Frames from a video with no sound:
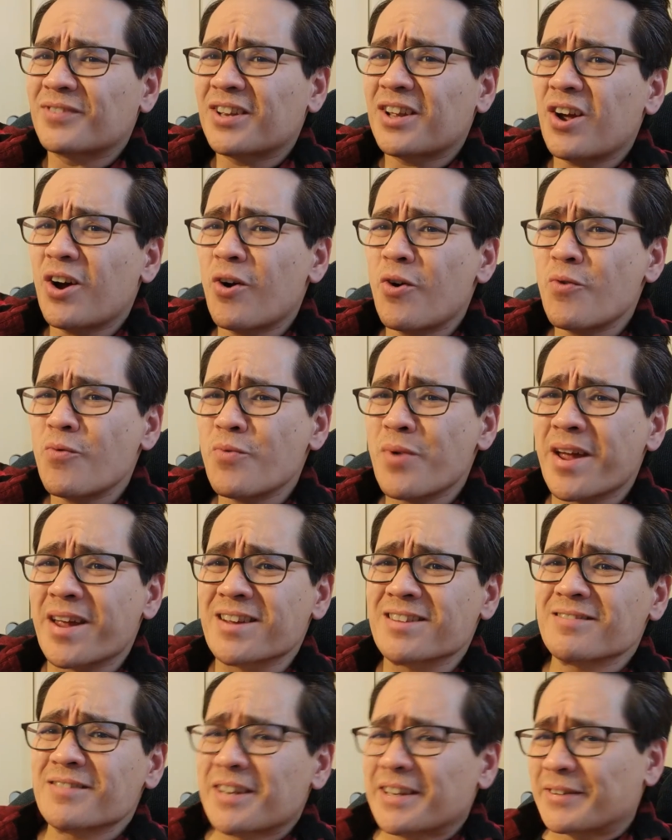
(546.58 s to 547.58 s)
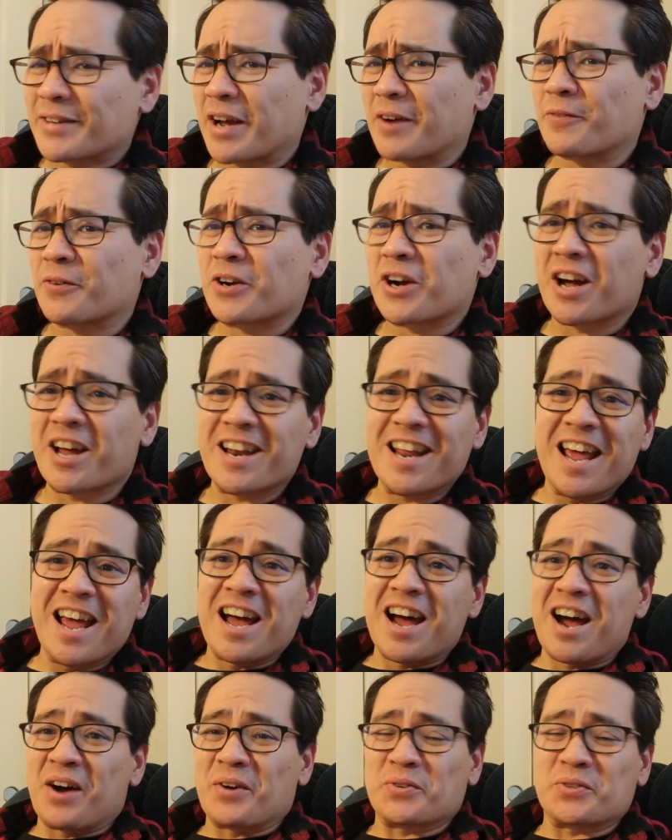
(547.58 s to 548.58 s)
Oh wait, I forgot.
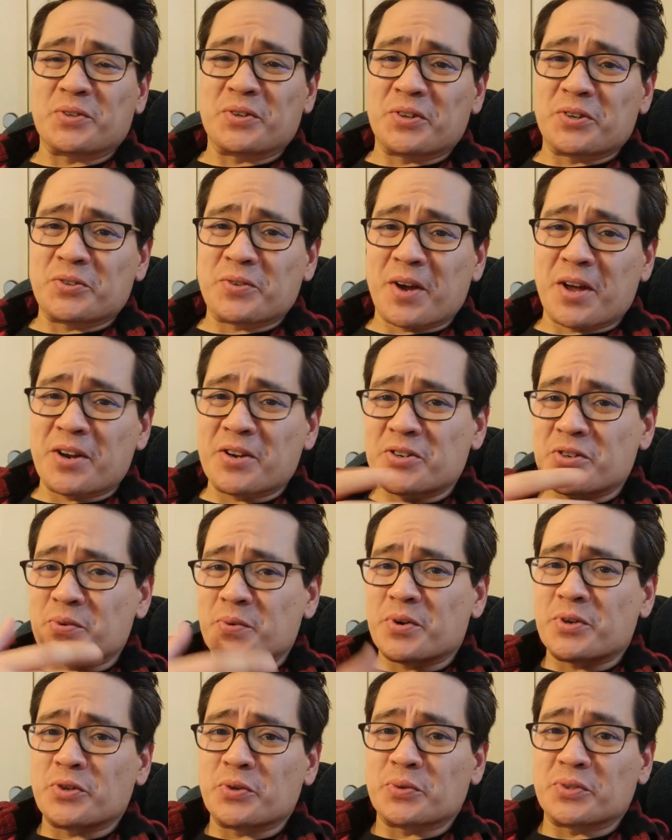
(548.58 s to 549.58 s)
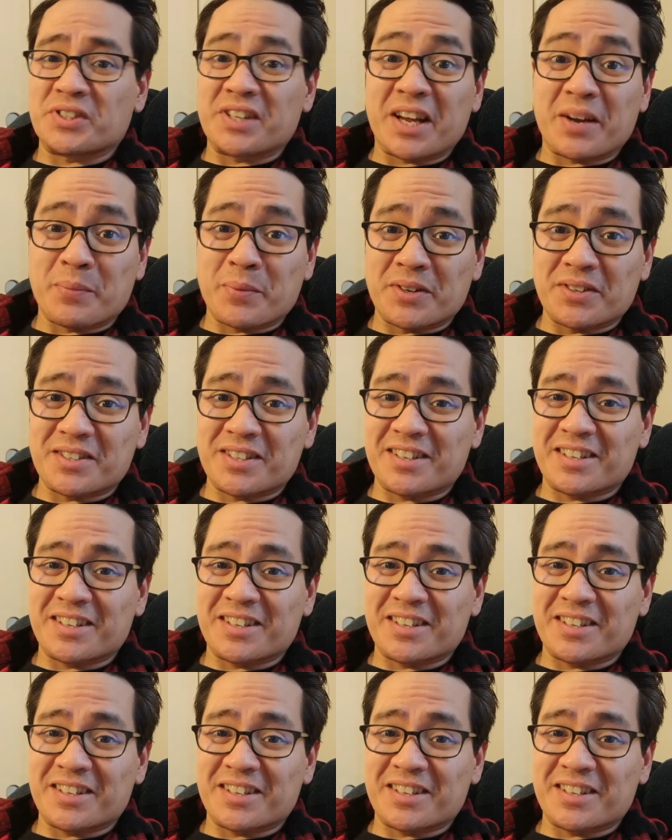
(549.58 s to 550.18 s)
I was going to try to do a new segment